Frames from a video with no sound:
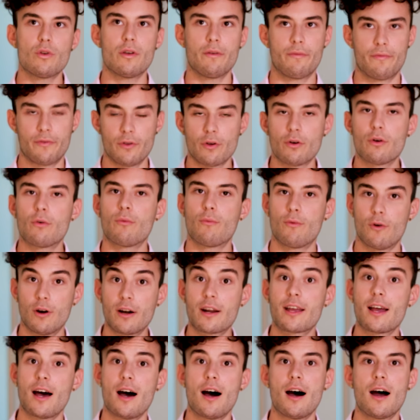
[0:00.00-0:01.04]
if you
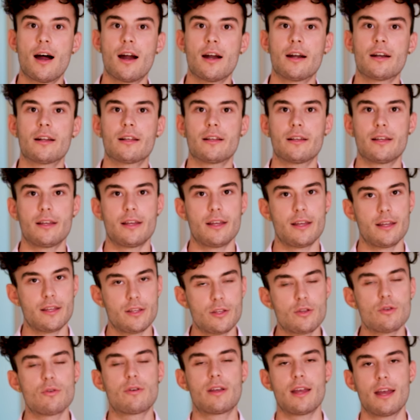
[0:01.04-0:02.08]
work hard
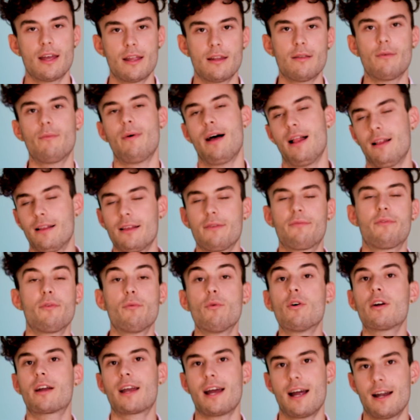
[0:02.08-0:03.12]
you
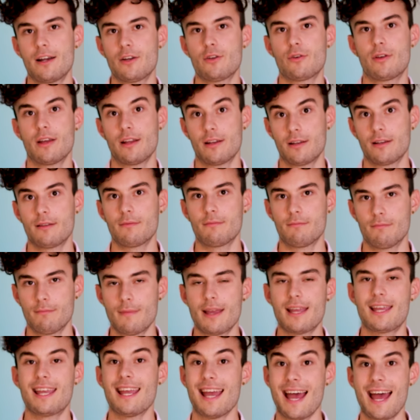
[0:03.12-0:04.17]
can
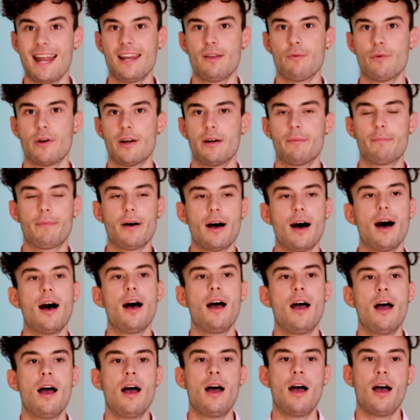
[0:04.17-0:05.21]
make it anywhere,
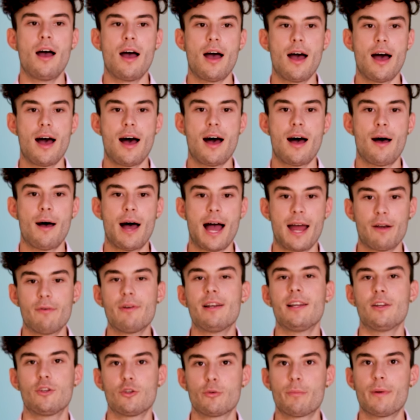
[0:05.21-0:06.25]
but I
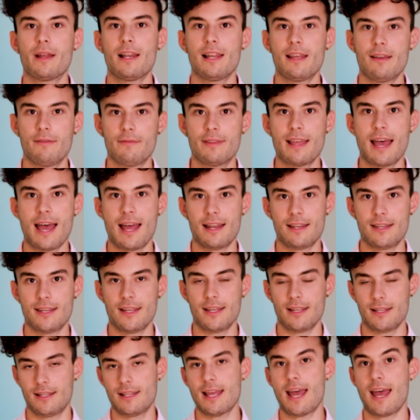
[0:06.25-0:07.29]
really do believe that
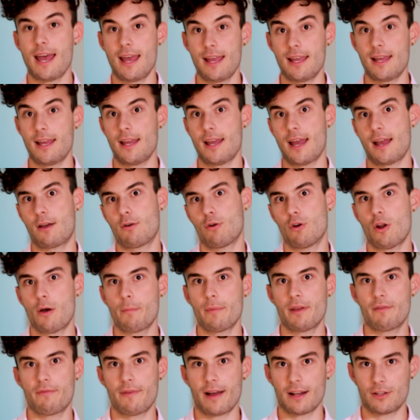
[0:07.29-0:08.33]
that
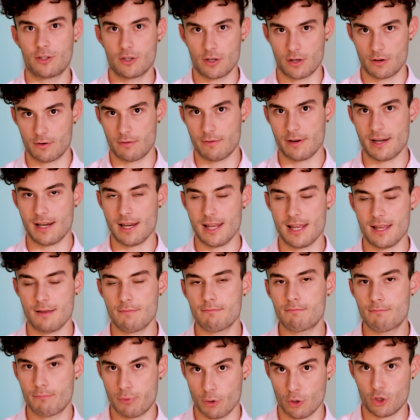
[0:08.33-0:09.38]
economic factor really
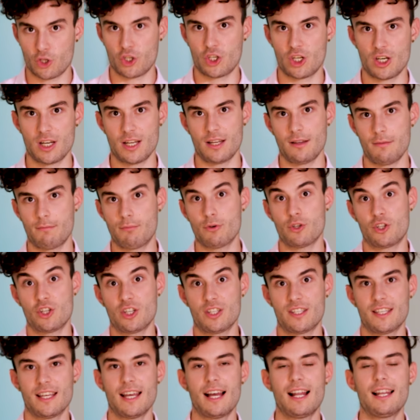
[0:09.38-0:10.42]

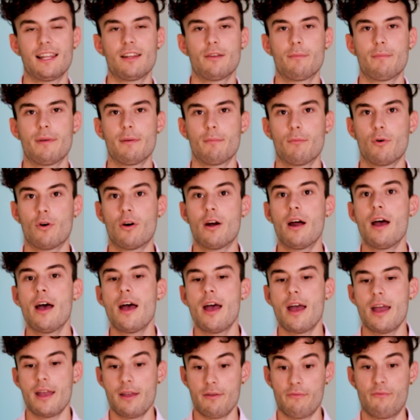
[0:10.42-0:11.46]
pushes it a little bit more.
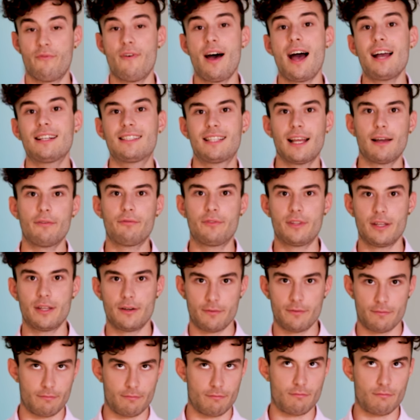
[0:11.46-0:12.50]
In fact, after
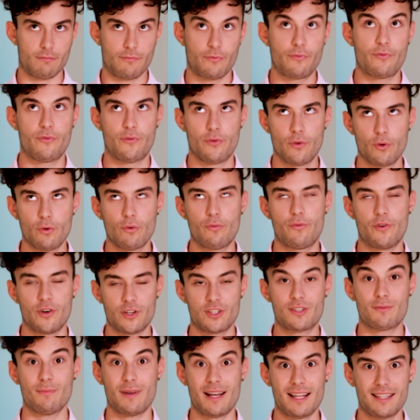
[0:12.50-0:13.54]
few
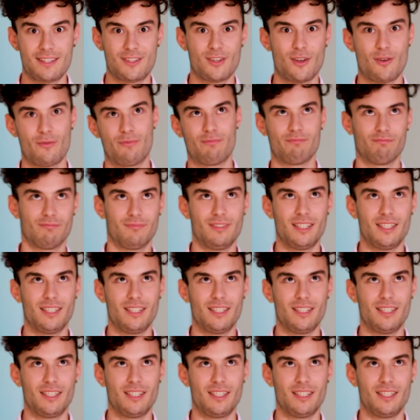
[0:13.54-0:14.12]
first months of